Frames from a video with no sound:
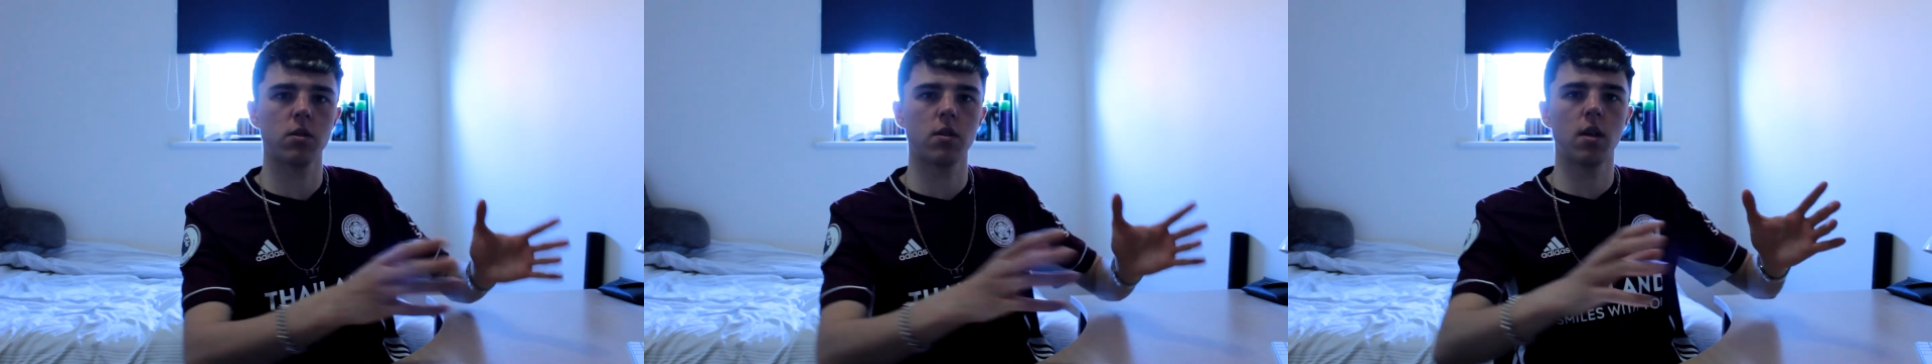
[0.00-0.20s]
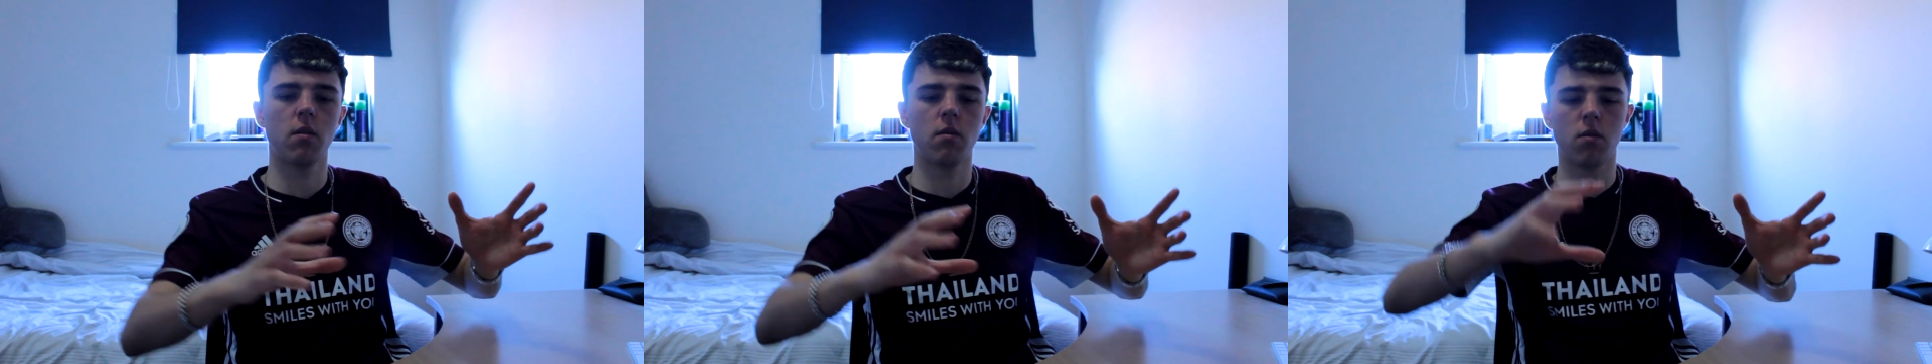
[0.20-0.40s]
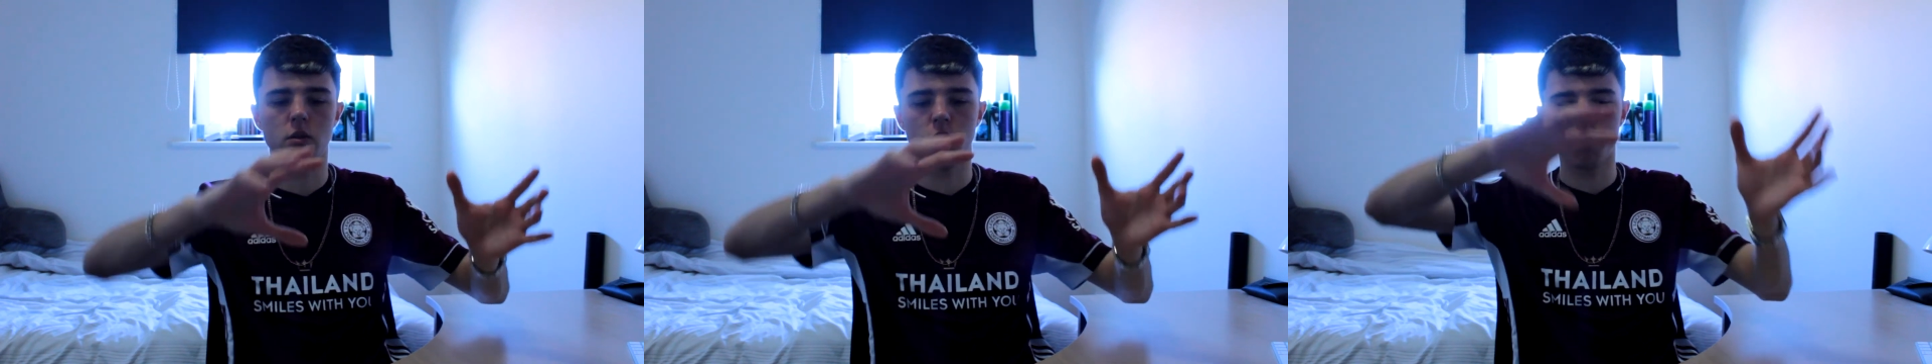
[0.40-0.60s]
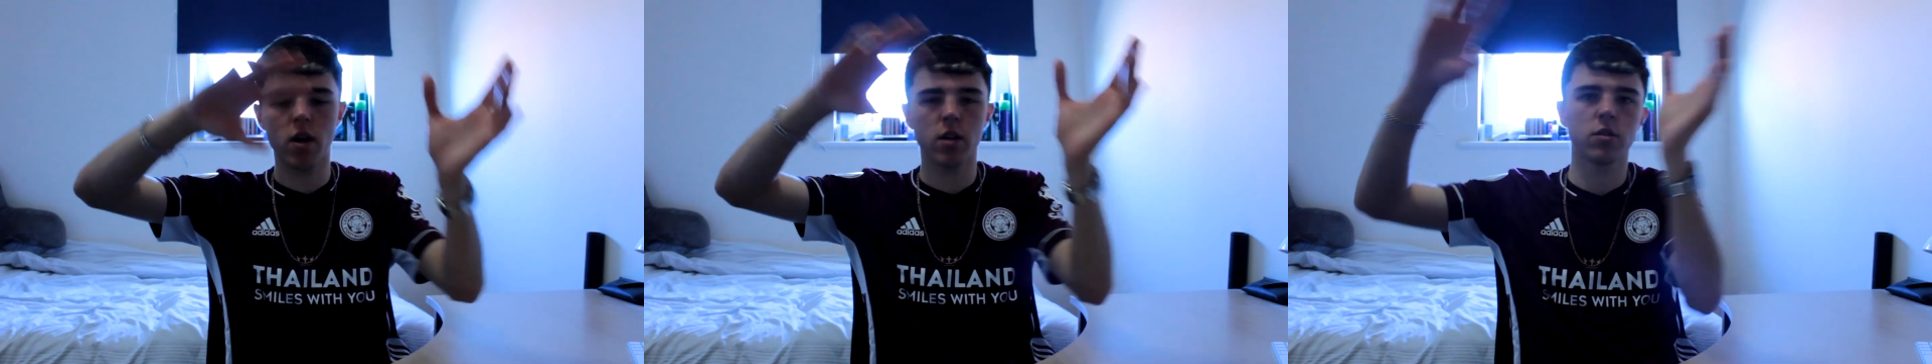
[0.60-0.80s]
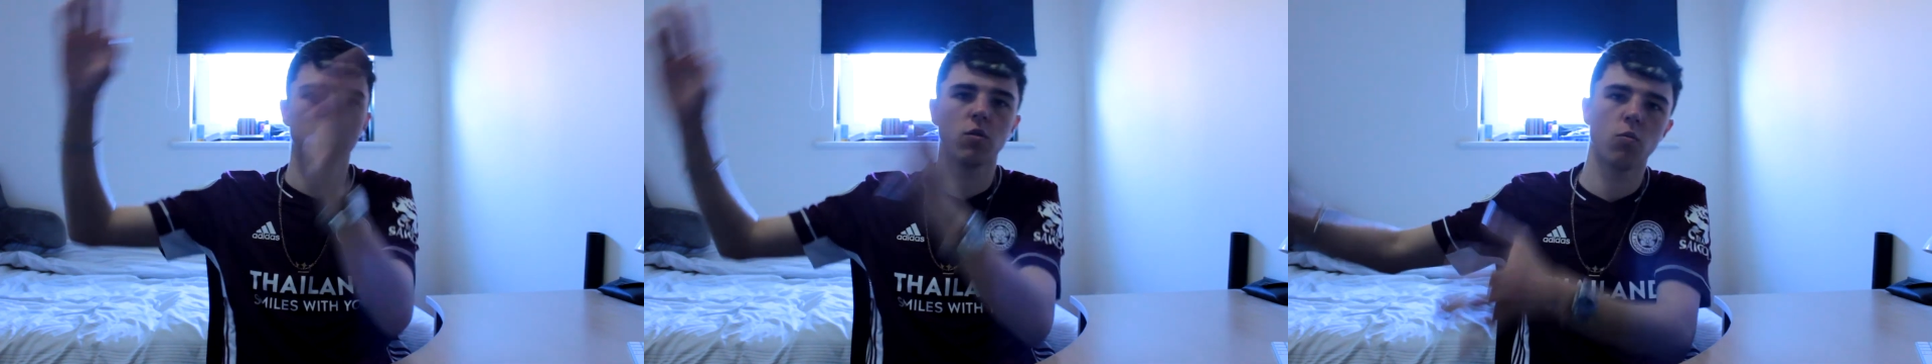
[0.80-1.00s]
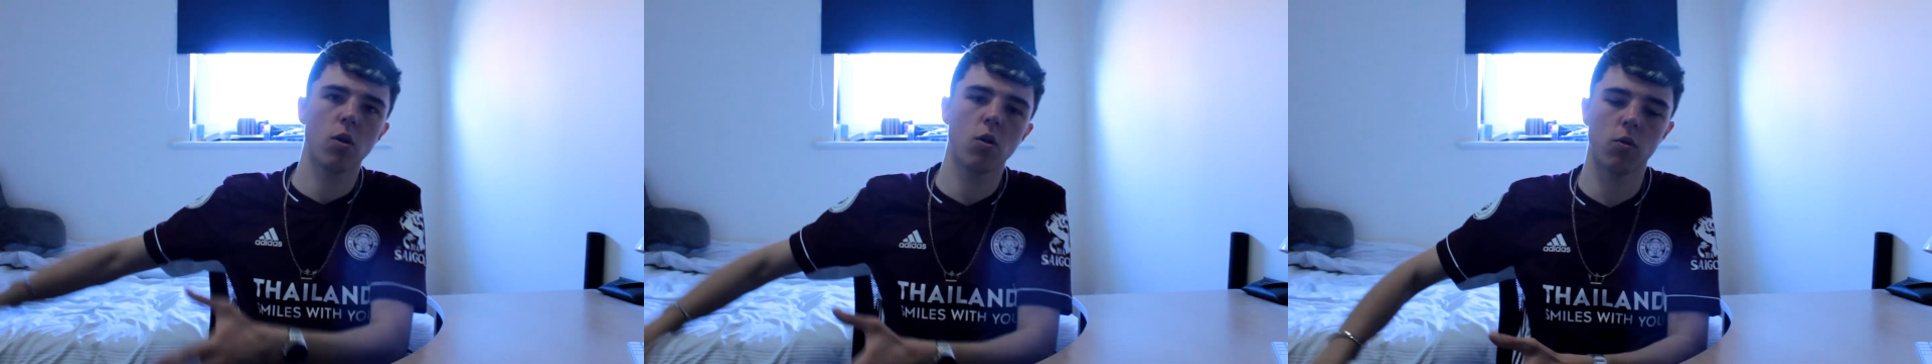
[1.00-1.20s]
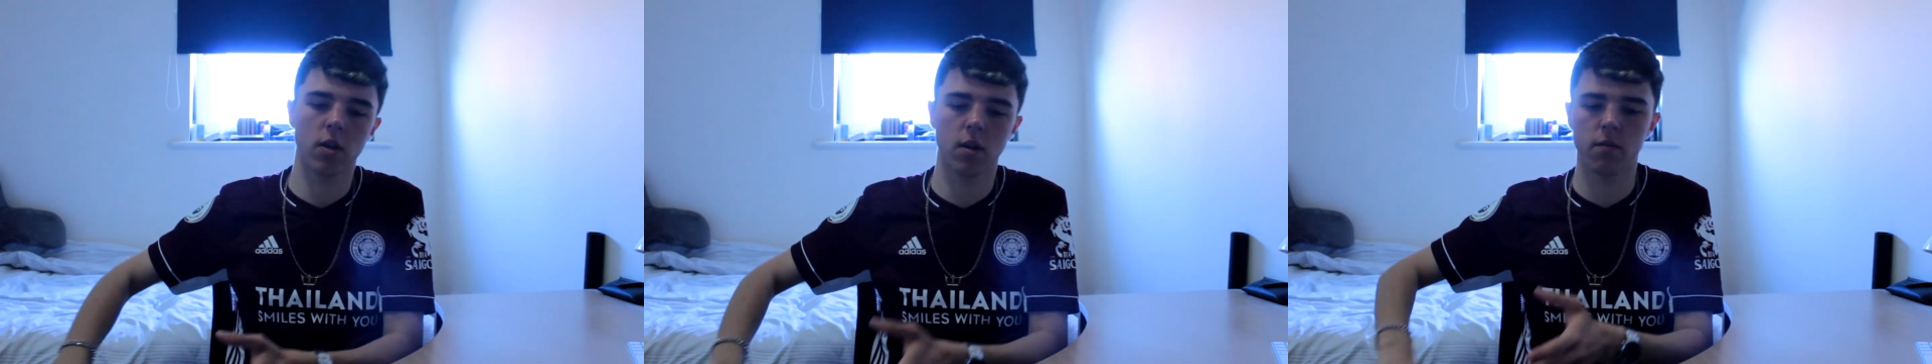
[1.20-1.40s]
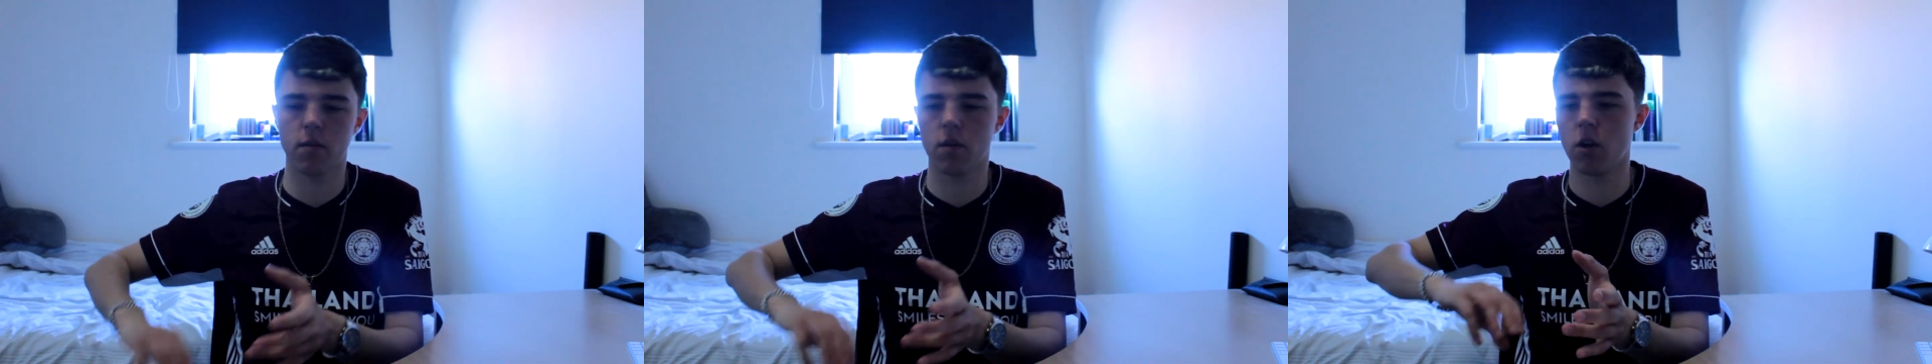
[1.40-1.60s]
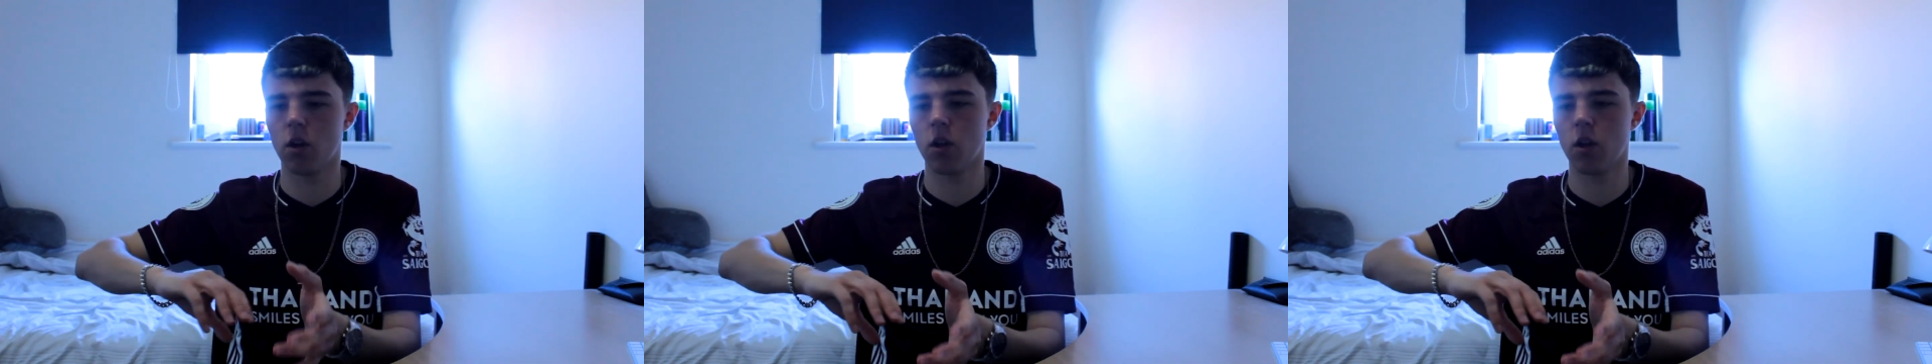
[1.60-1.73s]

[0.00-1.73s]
and then the rest of the world have